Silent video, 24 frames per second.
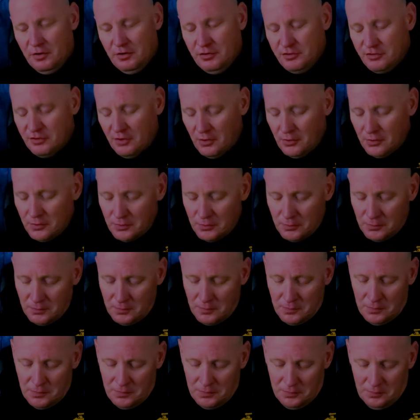So,
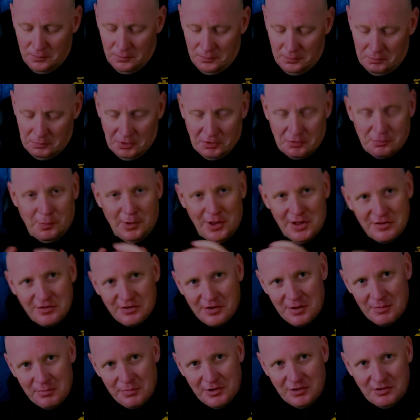I'm going to explain
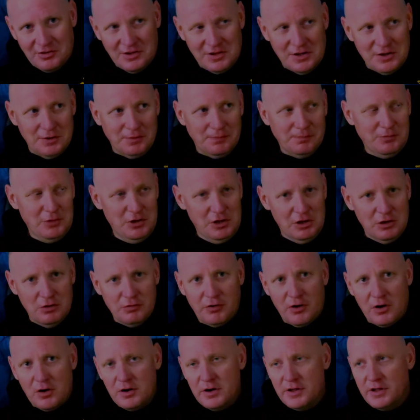something to you. You've
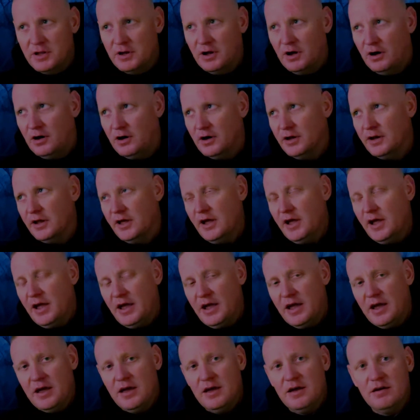heard it on
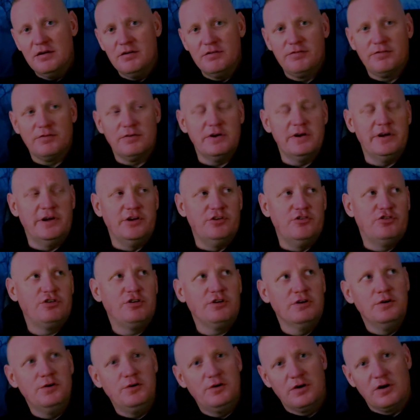every
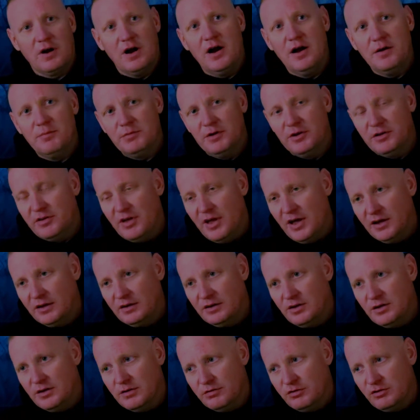true crime
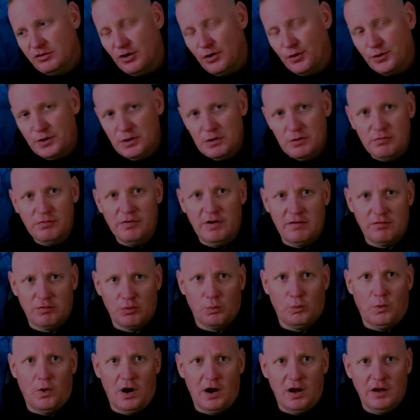detective show you've ever
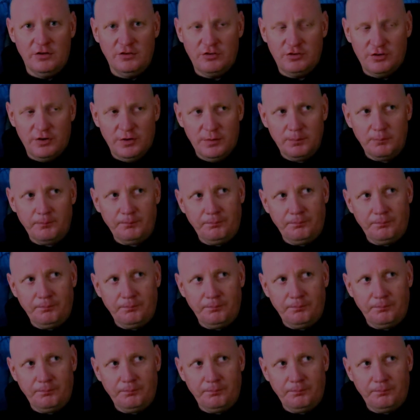watched.